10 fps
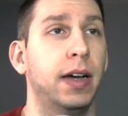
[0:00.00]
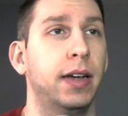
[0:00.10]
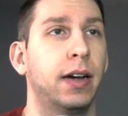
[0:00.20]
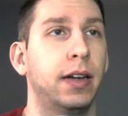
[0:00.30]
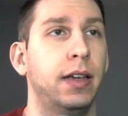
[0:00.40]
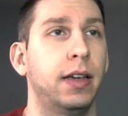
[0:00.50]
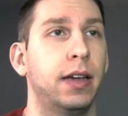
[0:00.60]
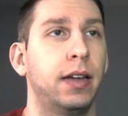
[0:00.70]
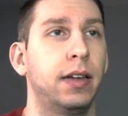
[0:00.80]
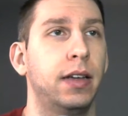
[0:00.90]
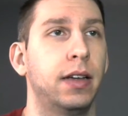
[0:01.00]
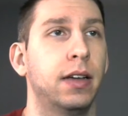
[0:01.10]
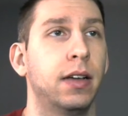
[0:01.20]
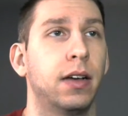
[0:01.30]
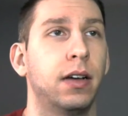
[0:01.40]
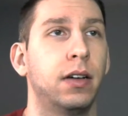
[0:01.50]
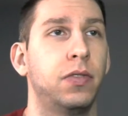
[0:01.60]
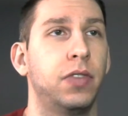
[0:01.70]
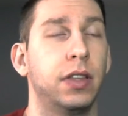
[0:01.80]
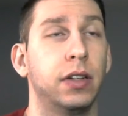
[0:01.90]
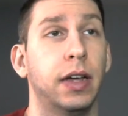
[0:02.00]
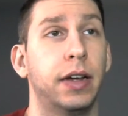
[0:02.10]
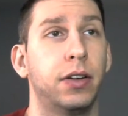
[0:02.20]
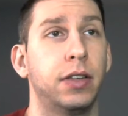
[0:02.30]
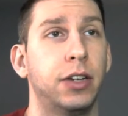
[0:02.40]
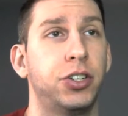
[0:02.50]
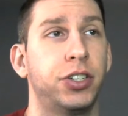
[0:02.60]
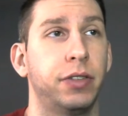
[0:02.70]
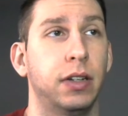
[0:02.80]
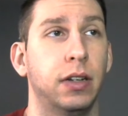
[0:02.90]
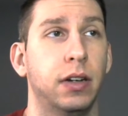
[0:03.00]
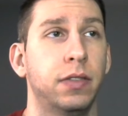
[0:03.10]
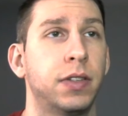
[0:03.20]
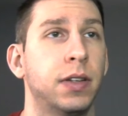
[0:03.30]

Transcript: honey" ending of the letter that Sherry left.